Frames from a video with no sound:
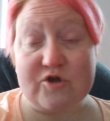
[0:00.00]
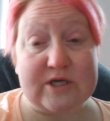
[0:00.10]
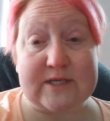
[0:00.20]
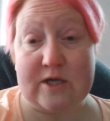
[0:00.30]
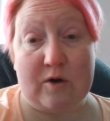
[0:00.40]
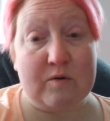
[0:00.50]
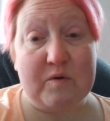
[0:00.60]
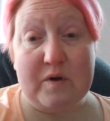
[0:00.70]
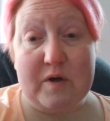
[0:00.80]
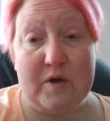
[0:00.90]
Just know
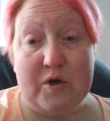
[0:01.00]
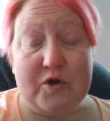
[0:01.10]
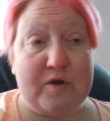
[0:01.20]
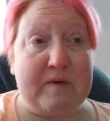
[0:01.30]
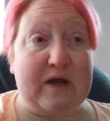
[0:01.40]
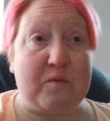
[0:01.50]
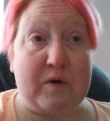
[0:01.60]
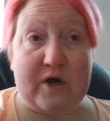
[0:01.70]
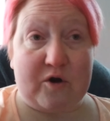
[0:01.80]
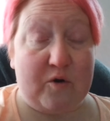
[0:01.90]
no matter
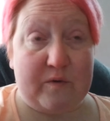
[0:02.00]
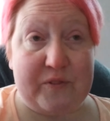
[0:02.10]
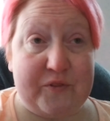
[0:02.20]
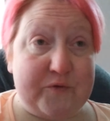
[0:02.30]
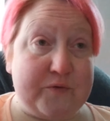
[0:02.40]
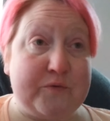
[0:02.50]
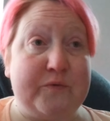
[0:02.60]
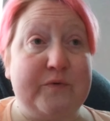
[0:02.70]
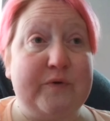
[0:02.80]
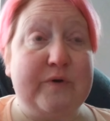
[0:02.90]
what you're going through,
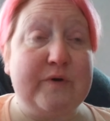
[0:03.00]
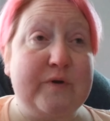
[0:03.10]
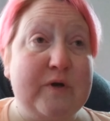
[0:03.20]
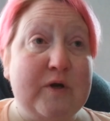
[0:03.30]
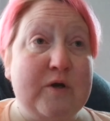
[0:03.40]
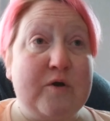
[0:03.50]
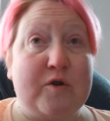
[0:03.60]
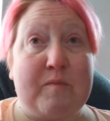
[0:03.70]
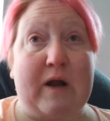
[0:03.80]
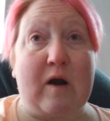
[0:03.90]

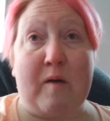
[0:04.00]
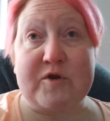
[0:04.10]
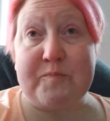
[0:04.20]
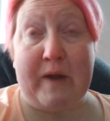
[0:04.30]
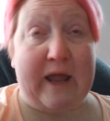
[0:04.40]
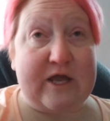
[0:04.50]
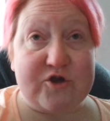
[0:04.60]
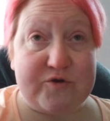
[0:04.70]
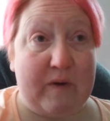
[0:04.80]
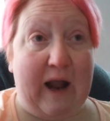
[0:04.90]
no matter how much
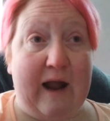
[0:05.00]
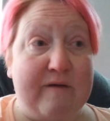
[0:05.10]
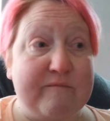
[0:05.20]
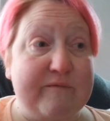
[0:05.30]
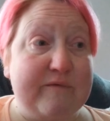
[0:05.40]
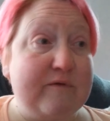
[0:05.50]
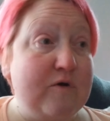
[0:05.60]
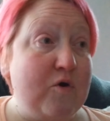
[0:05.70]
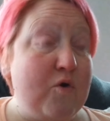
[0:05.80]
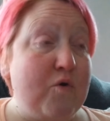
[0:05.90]
baggage you have
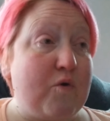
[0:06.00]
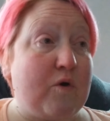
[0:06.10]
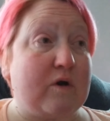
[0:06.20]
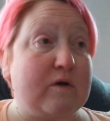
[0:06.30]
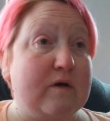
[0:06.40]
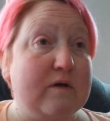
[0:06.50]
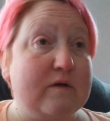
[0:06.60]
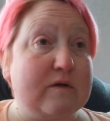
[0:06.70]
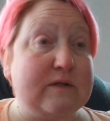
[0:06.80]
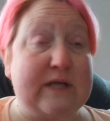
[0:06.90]
or
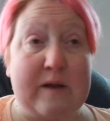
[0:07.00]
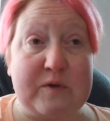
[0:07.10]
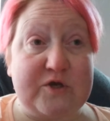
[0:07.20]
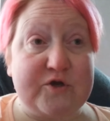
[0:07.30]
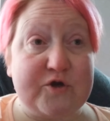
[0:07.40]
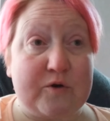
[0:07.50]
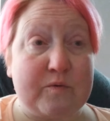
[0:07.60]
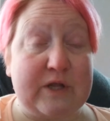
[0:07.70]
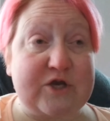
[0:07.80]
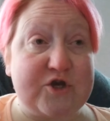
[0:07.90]
damage your
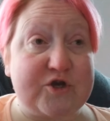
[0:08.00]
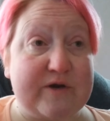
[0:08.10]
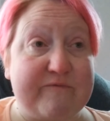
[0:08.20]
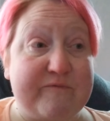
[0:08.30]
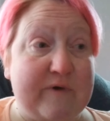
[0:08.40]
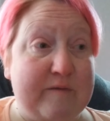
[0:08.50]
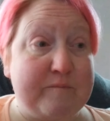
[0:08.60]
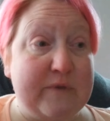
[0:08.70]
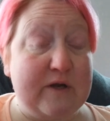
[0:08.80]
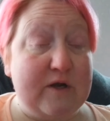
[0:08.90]
relationship
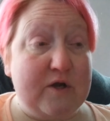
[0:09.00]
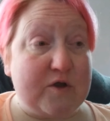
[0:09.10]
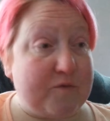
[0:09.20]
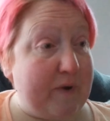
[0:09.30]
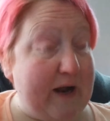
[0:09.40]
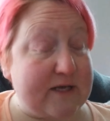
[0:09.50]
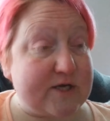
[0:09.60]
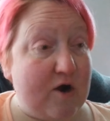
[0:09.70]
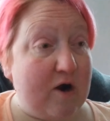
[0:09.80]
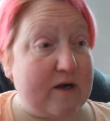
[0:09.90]
from your
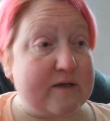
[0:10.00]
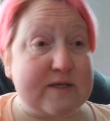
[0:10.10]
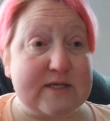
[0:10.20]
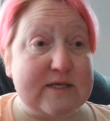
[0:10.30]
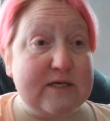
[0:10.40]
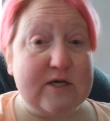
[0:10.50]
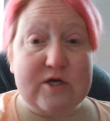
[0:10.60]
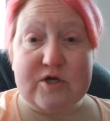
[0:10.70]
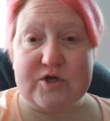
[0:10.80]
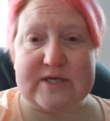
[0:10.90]
past caused,
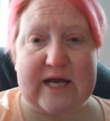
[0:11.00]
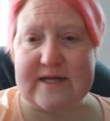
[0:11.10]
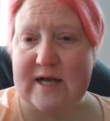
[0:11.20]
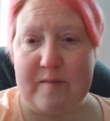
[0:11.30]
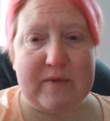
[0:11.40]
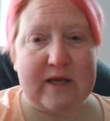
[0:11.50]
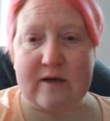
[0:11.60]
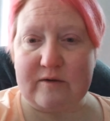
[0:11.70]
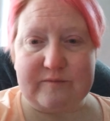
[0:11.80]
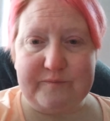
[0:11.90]
just take time to
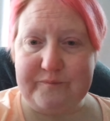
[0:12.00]
heal.